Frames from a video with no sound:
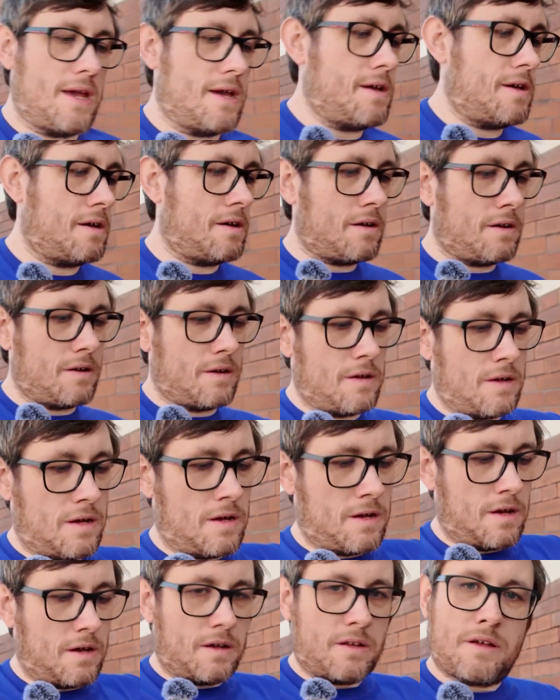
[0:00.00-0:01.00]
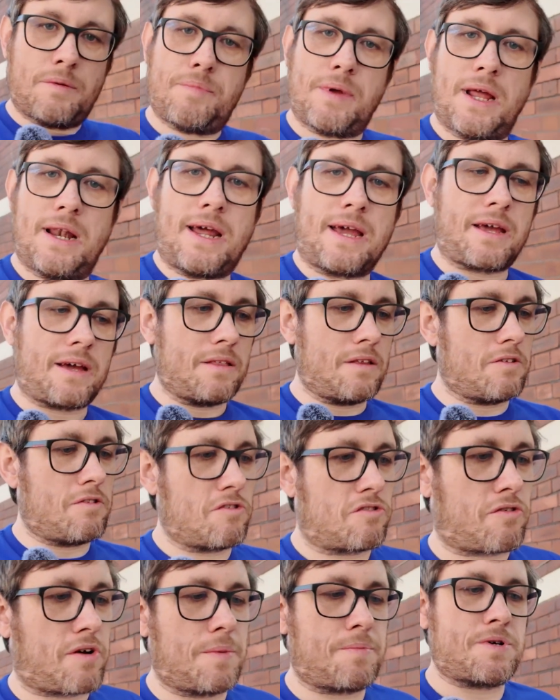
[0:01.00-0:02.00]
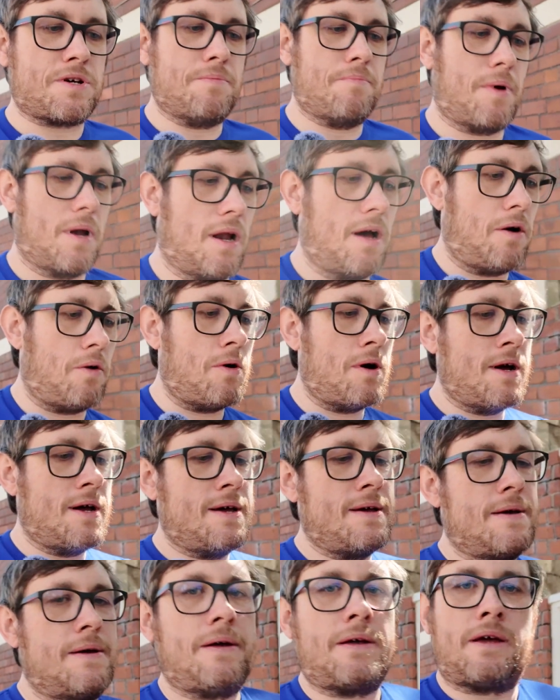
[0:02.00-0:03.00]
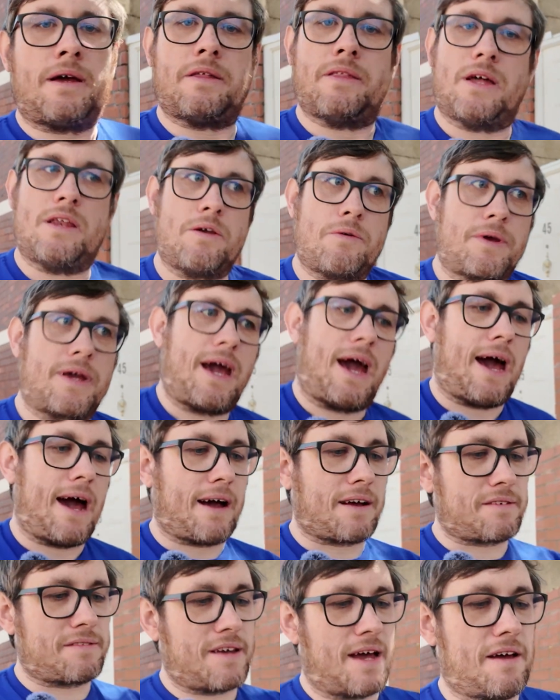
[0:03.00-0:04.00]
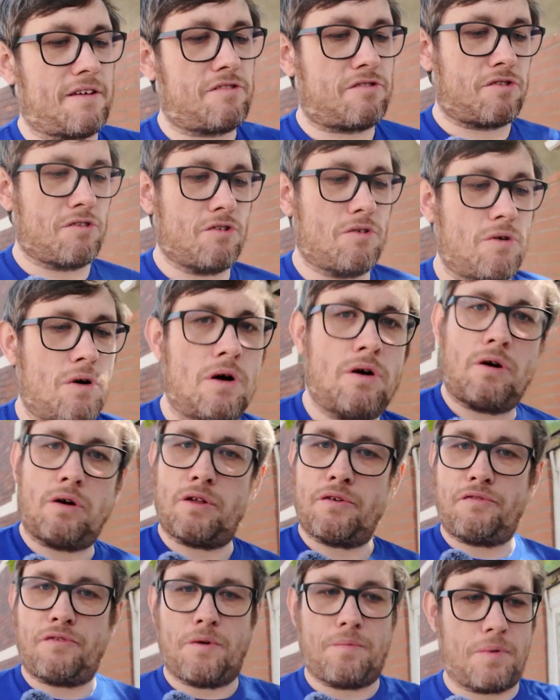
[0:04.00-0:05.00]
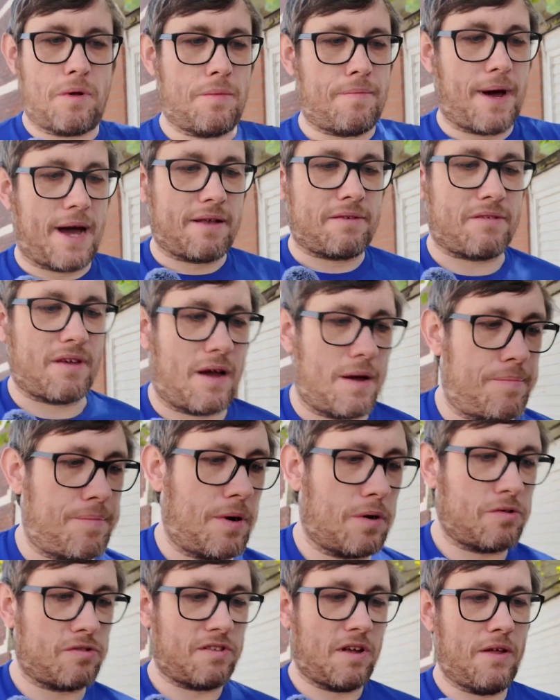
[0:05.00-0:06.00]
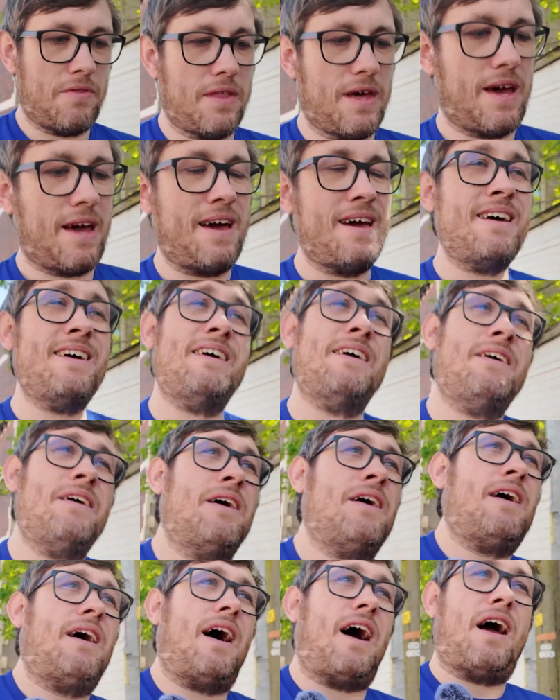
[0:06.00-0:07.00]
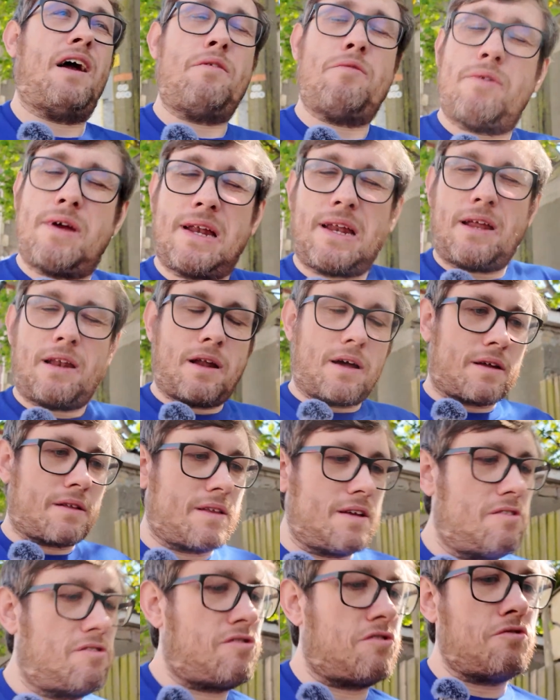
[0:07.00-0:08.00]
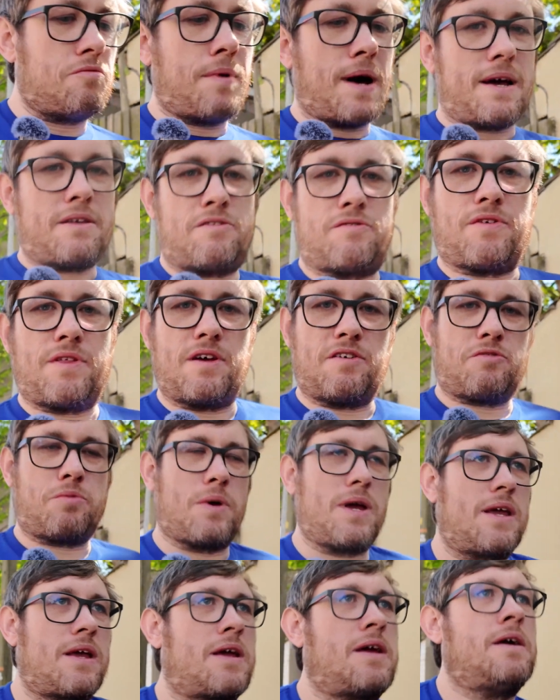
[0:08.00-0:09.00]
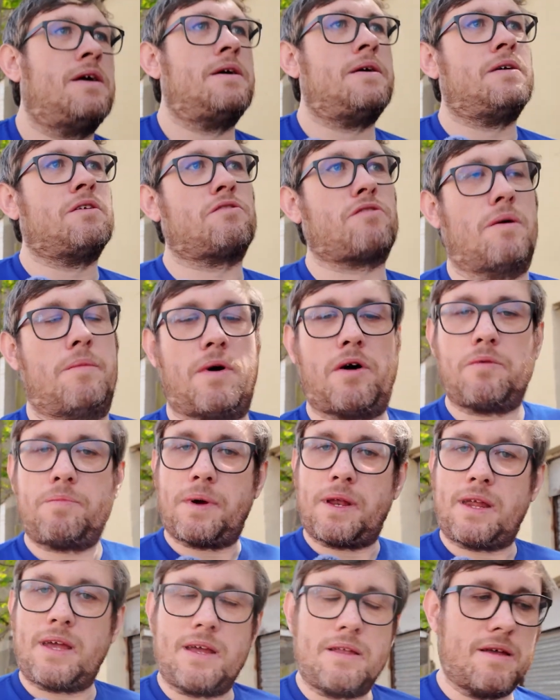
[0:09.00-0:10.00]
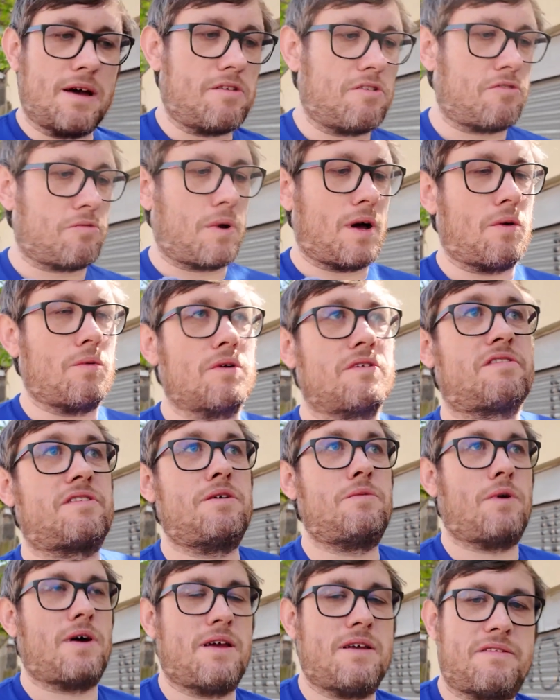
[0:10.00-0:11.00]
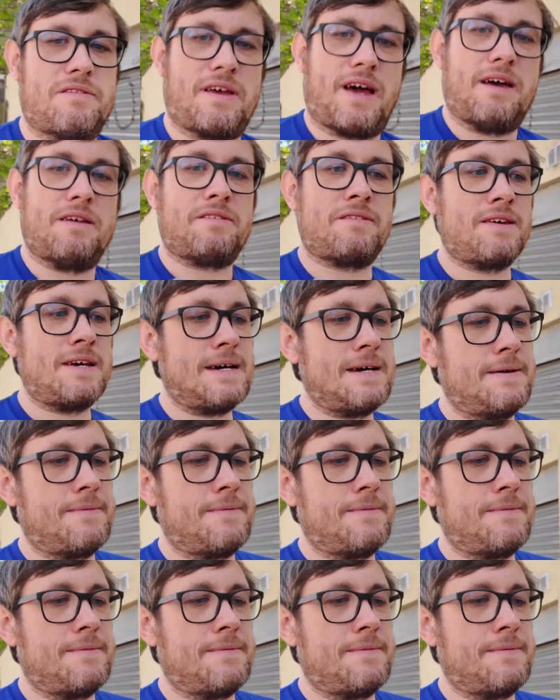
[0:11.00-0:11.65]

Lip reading: There'll be a link in the description below, and then you can get access to all the football bets that I post on there. I really like these 2 bets for this week, so I'm hoping he does as well. We'll see what he says.